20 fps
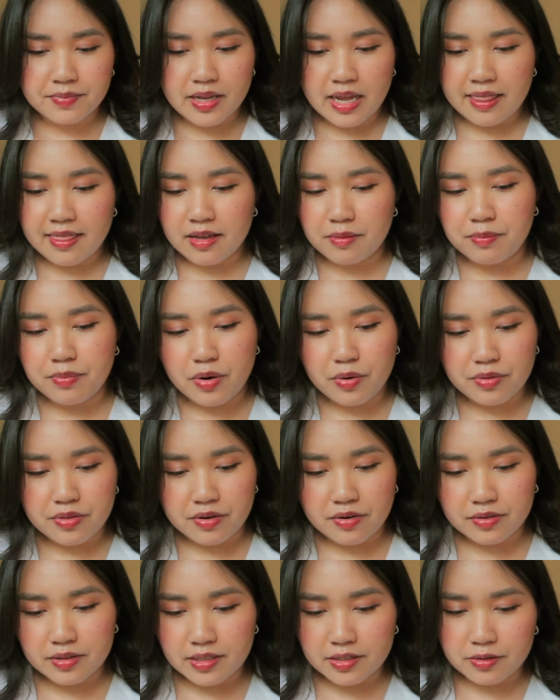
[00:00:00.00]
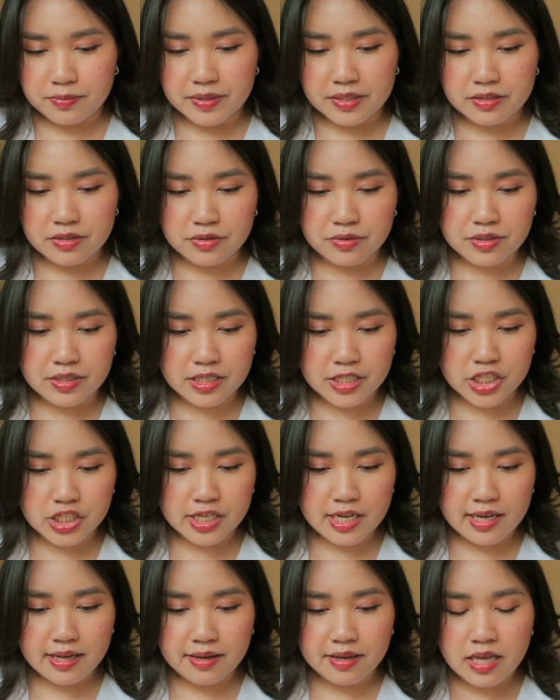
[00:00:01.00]
I think both are a little bit too
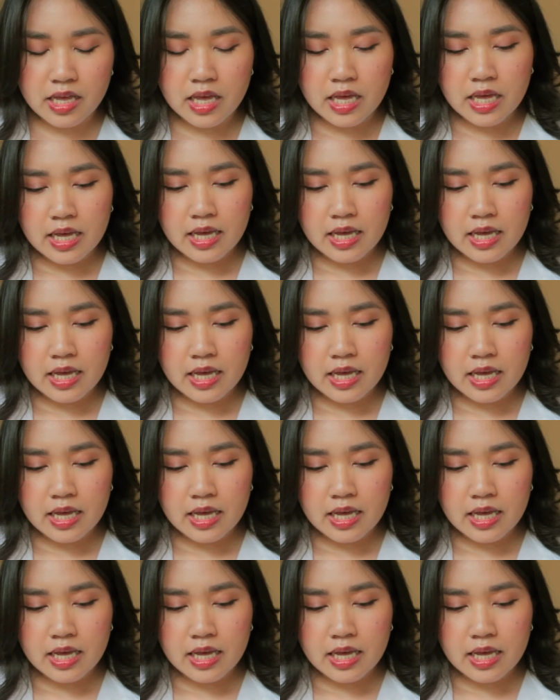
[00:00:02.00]
cliche.